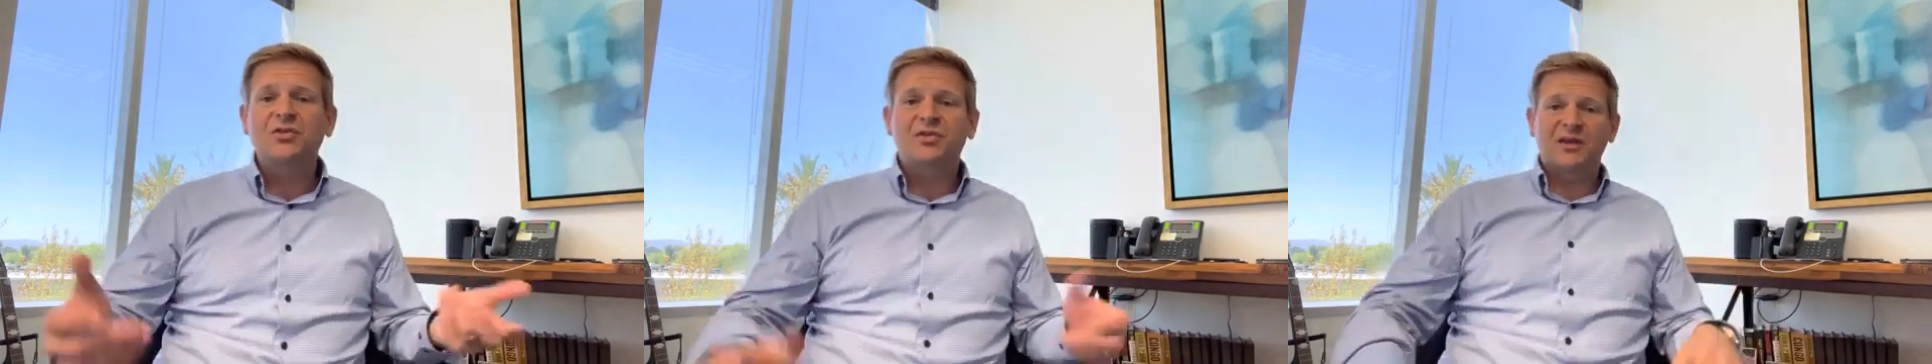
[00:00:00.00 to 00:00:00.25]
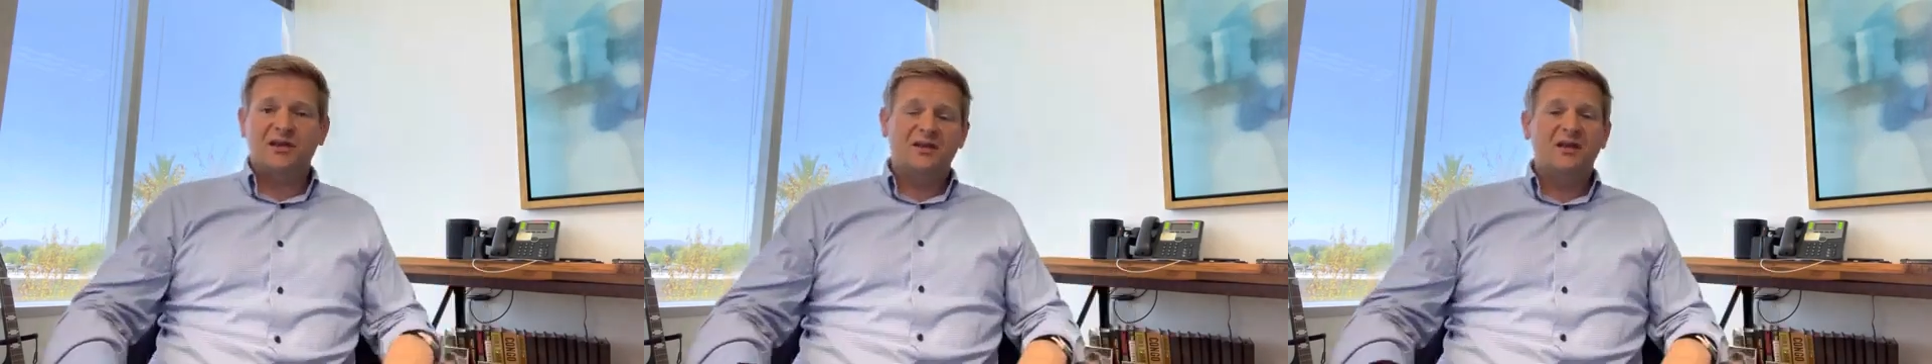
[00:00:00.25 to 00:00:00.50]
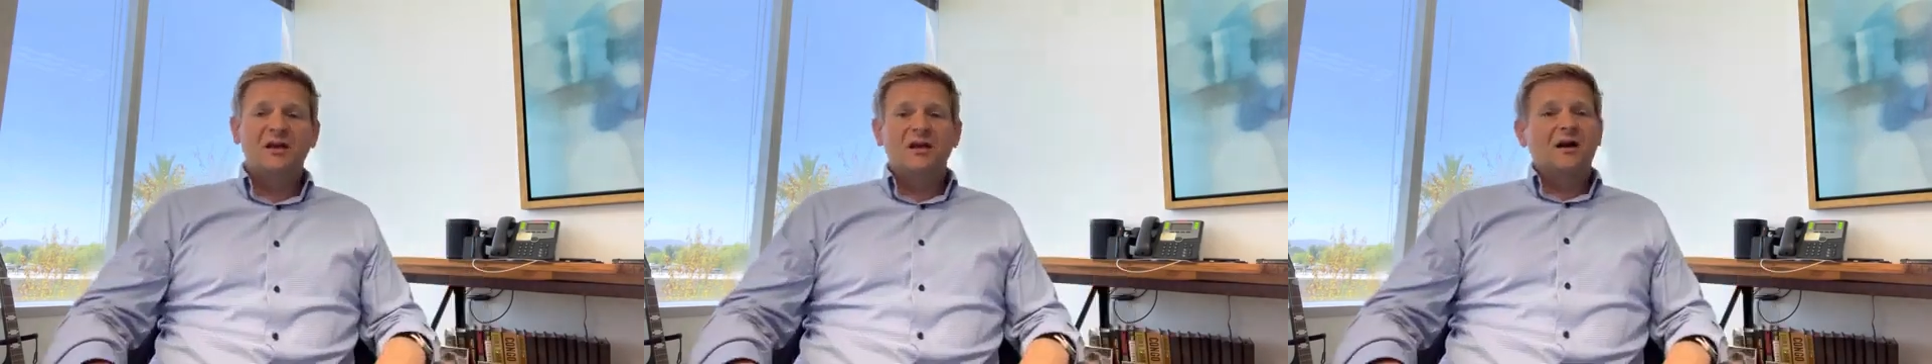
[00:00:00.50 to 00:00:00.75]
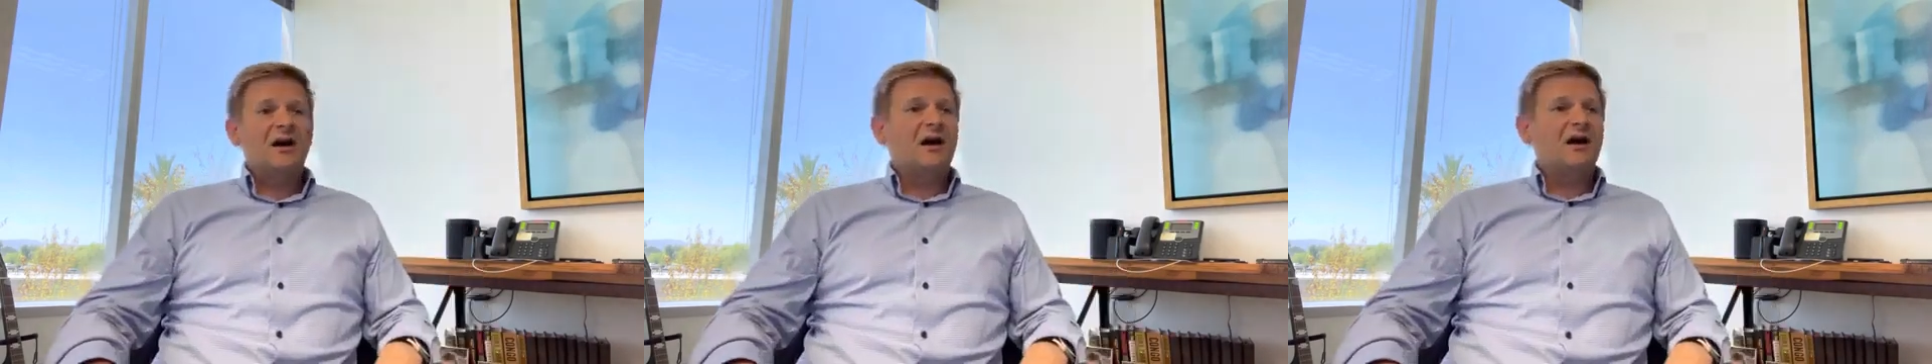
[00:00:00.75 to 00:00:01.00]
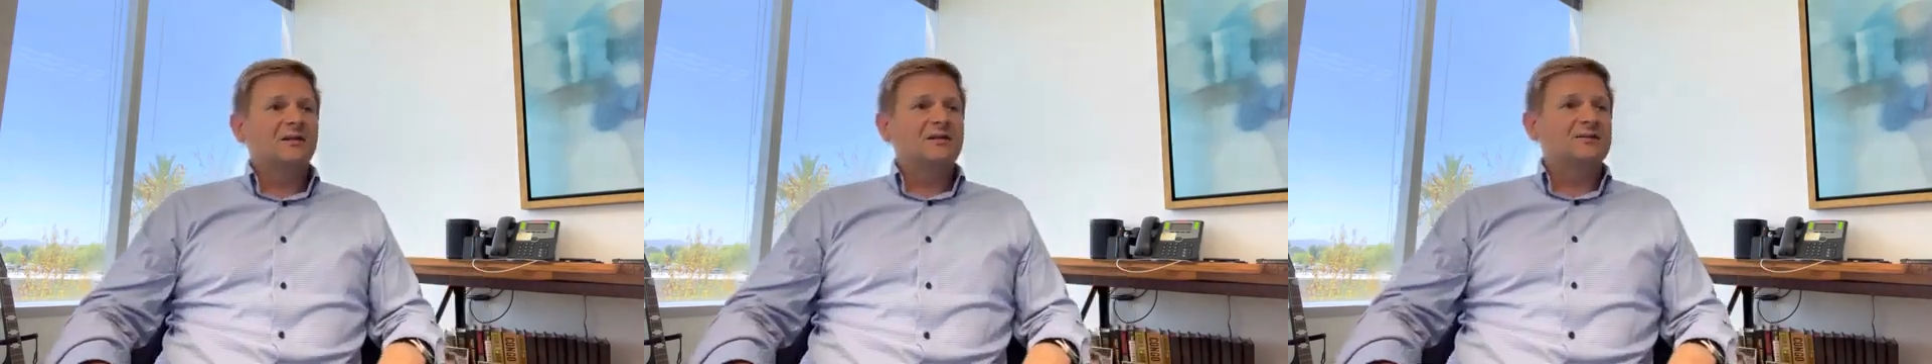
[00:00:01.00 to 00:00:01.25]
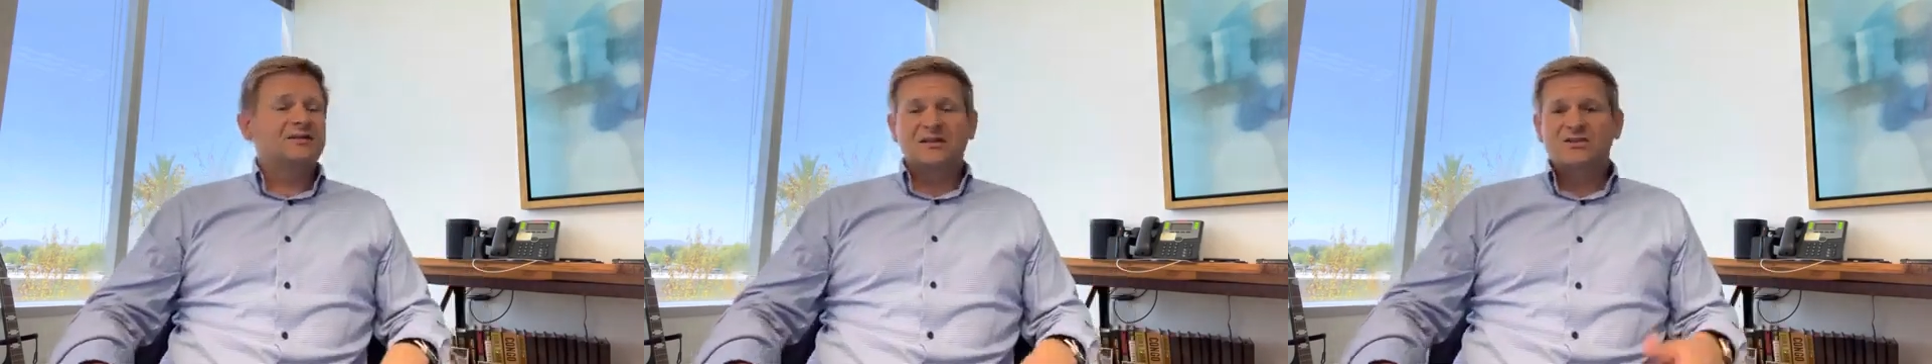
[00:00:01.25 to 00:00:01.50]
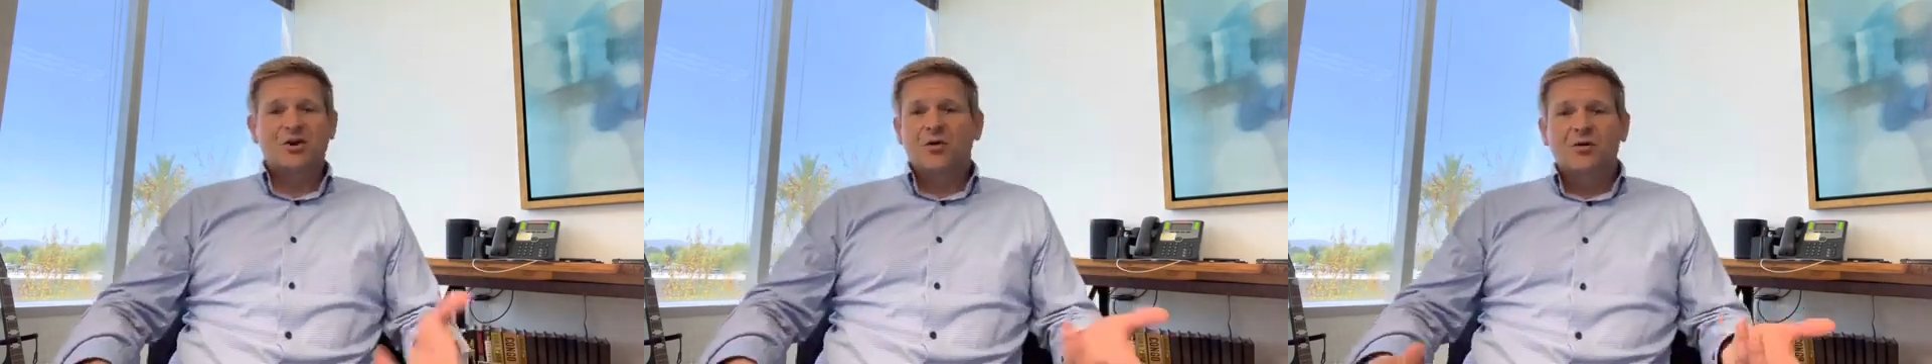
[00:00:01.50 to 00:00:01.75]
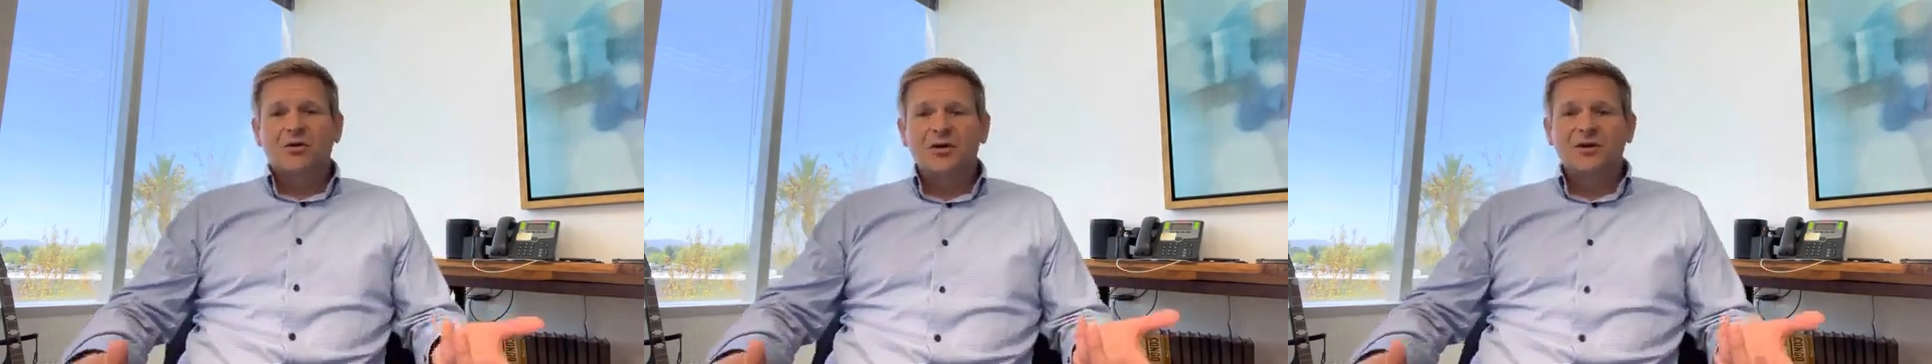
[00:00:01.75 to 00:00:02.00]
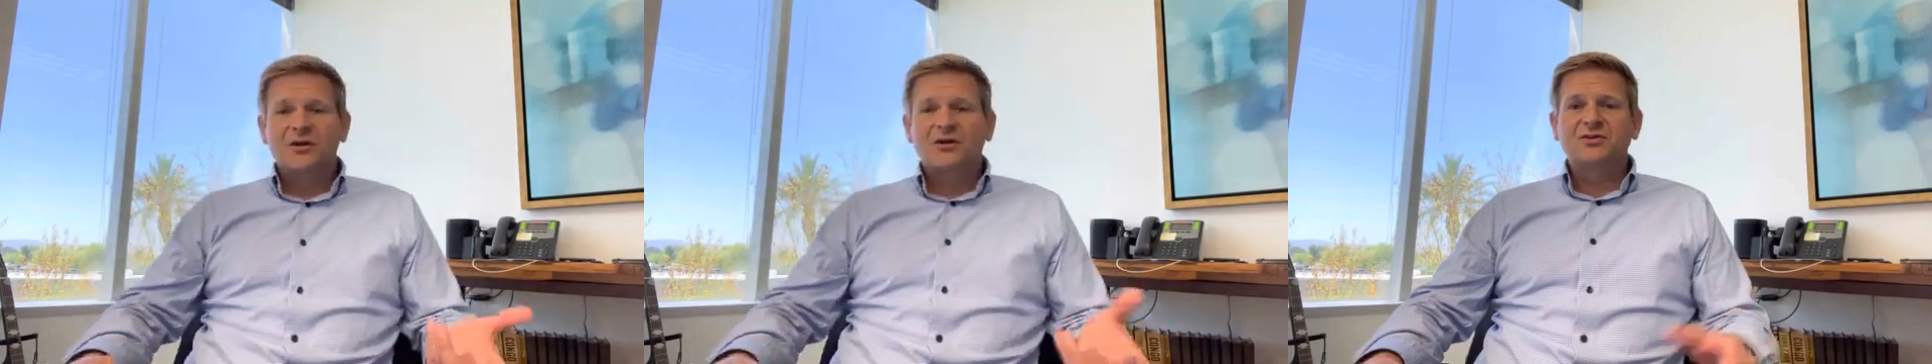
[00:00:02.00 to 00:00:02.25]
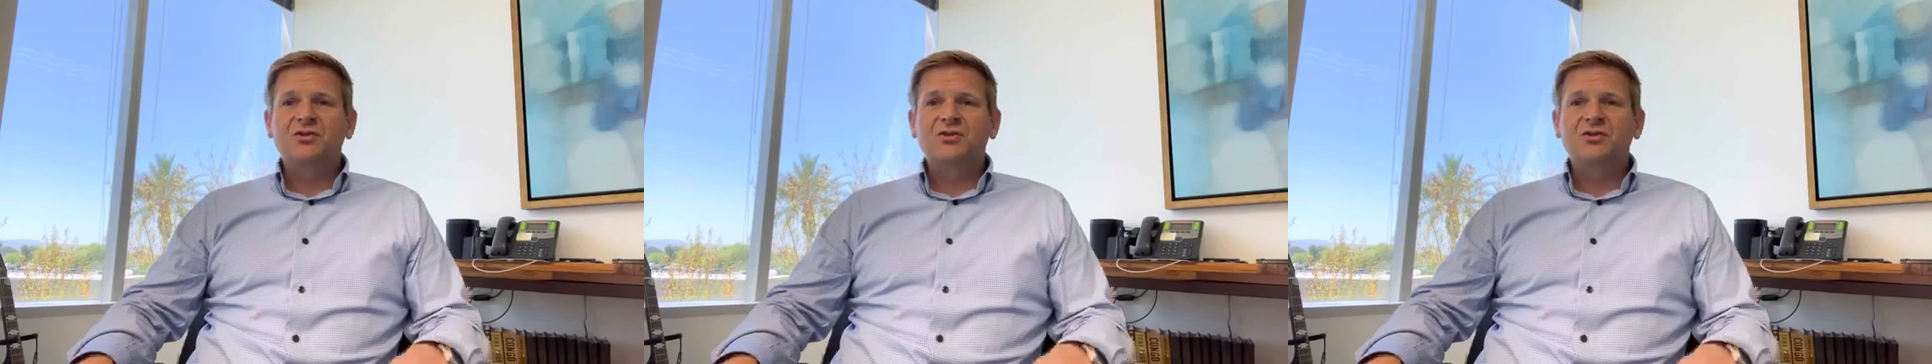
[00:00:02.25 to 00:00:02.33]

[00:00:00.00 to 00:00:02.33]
think is going on here?